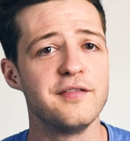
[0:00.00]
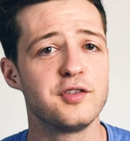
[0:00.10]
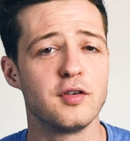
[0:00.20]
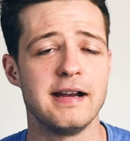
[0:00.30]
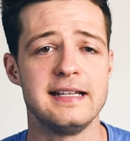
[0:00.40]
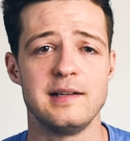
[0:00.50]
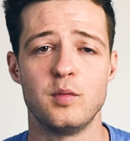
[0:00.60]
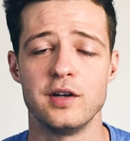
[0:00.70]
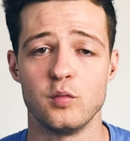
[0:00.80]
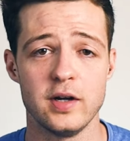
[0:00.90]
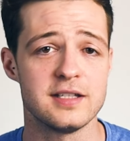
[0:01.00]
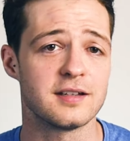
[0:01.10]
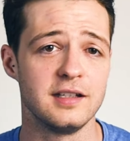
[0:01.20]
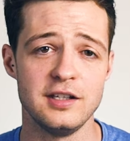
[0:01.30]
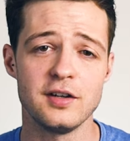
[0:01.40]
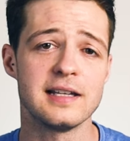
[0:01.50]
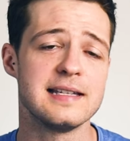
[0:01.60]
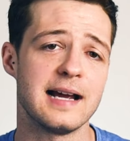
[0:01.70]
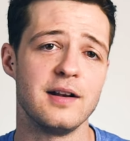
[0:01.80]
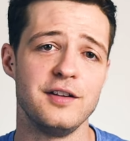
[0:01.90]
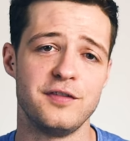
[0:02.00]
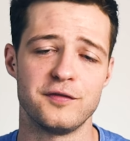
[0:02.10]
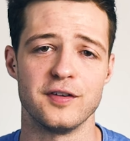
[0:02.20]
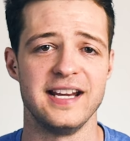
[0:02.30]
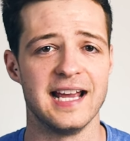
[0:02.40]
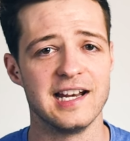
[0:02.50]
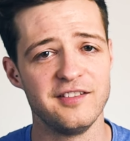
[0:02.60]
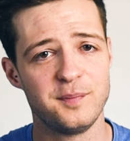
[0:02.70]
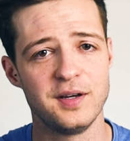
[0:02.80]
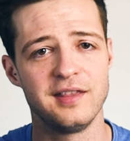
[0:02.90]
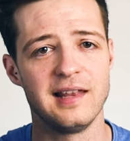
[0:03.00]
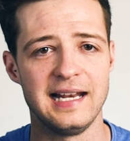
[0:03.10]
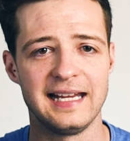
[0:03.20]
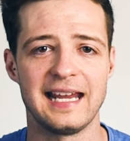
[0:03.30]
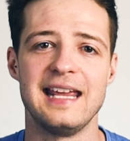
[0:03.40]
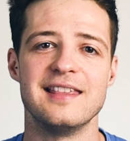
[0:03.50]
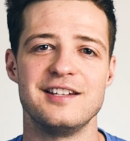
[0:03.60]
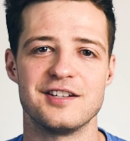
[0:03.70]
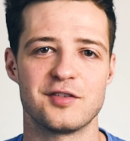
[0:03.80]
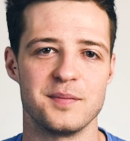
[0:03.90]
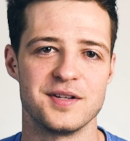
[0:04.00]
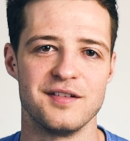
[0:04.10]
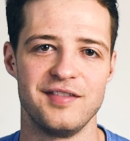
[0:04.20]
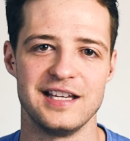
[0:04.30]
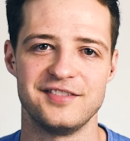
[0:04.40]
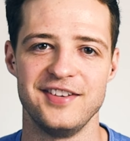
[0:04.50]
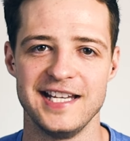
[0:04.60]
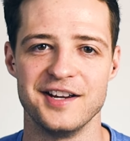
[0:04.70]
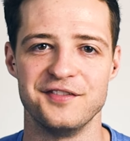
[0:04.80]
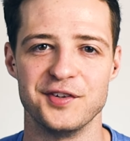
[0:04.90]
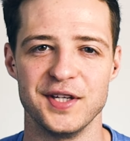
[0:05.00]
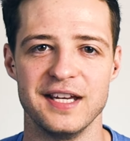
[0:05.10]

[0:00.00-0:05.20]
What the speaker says: I've created one which you can download for free, and I've put the link in the description of this video for